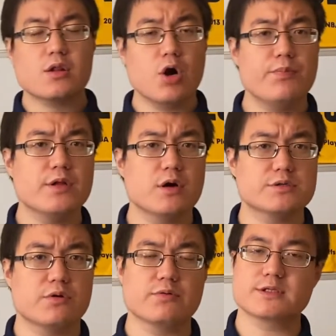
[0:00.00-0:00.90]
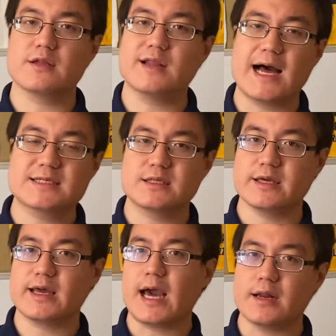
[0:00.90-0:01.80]
L'Hopital's rule was the last
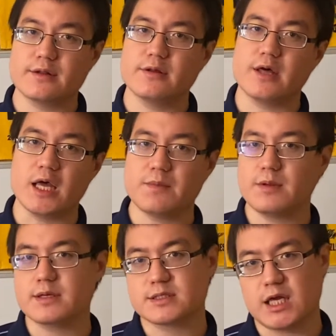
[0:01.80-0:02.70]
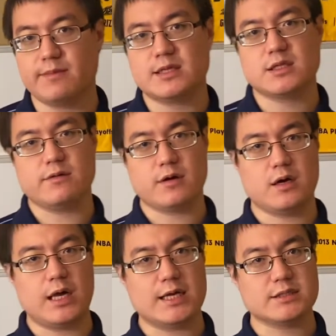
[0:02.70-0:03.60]
thing added to the AB exam
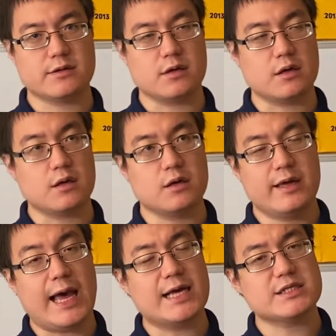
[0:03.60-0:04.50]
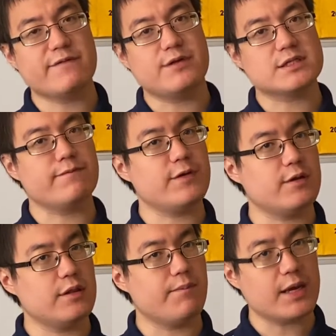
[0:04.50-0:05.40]
as of
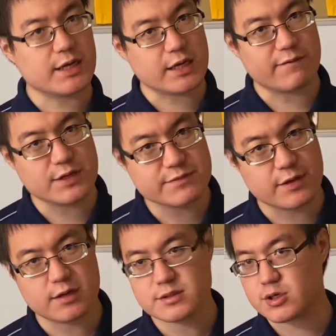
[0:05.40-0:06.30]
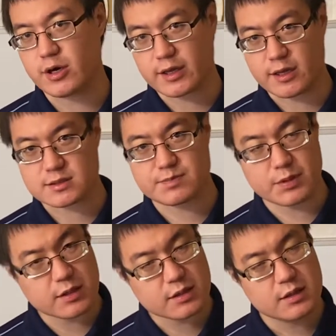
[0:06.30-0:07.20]
the making of this video. Sorry, I can't
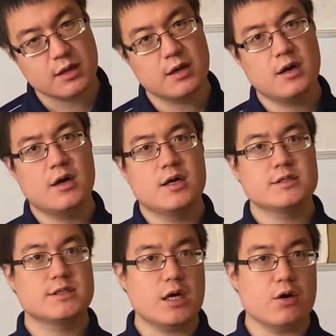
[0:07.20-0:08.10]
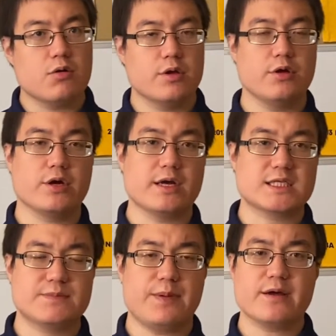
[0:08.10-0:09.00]
speak. So you can
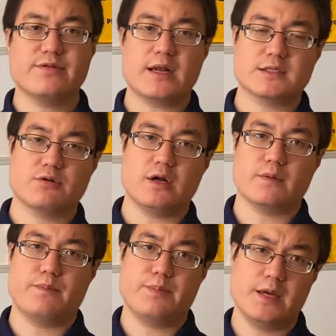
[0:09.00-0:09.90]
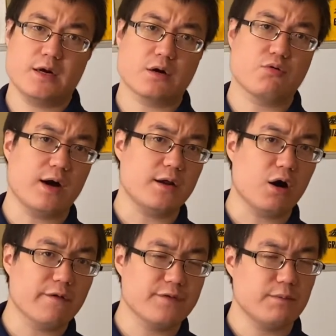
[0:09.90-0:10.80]
expect that it's going to appear quite
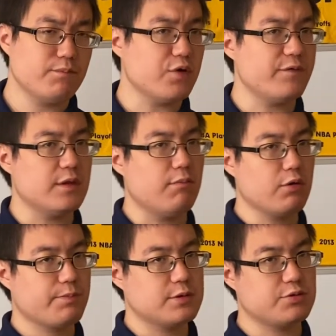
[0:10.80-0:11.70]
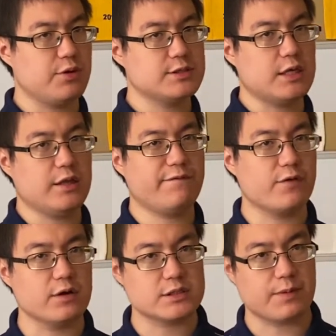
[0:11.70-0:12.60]
often, both in the multiple choice and the
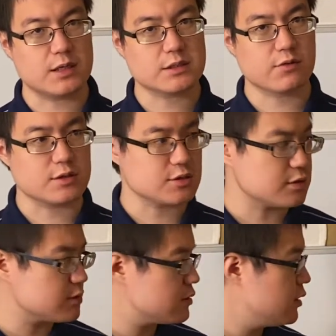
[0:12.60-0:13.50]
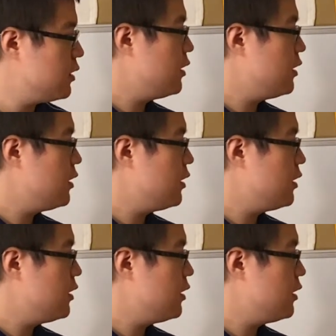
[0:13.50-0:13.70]
free response questions.